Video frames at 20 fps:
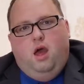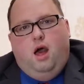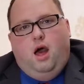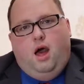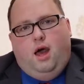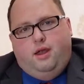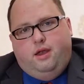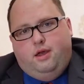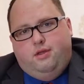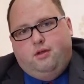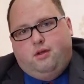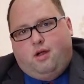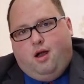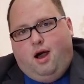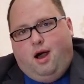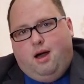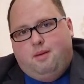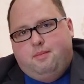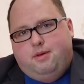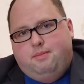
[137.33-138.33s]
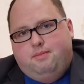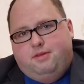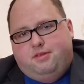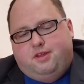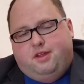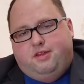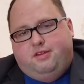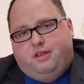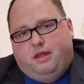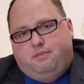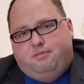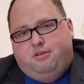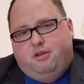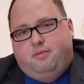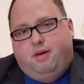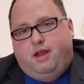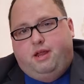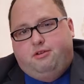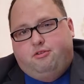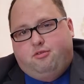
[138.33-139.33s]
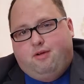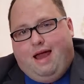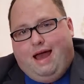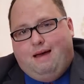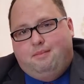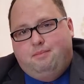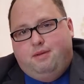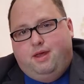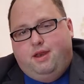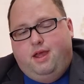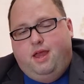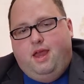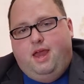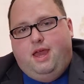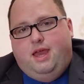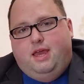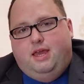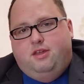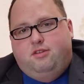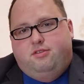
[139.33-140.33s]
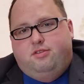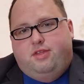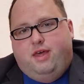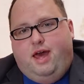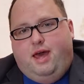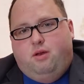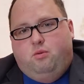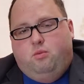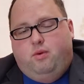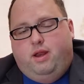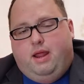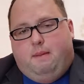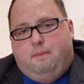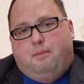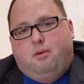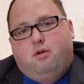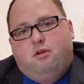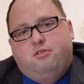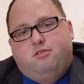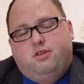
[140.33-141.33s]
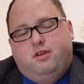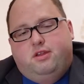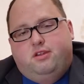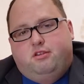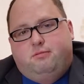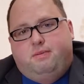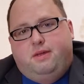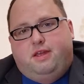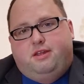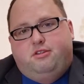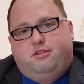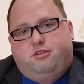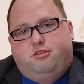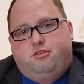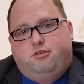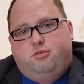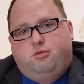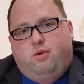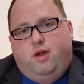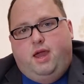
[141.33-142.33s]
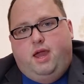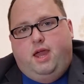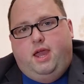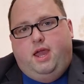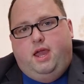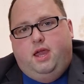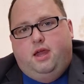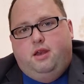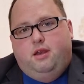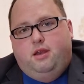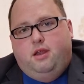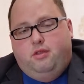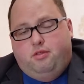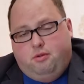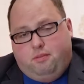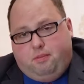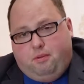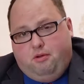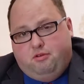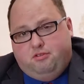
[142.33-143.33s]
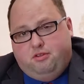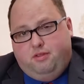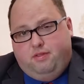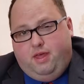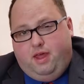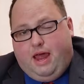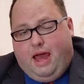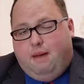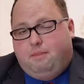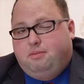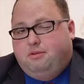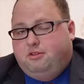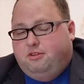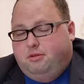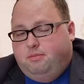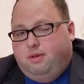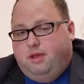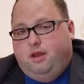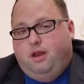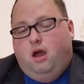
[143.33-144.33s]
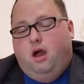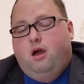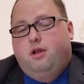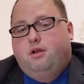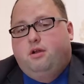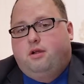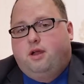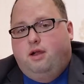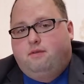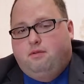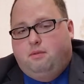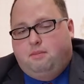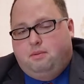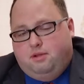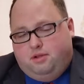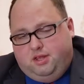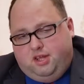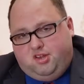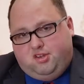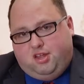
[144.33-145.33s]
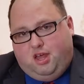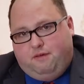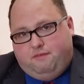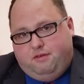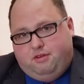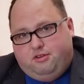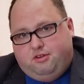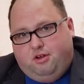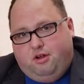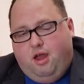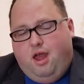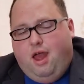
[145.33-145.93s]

Another common misconception about entrapment is that when a person speaks to another person that happens to be an undercover police officer,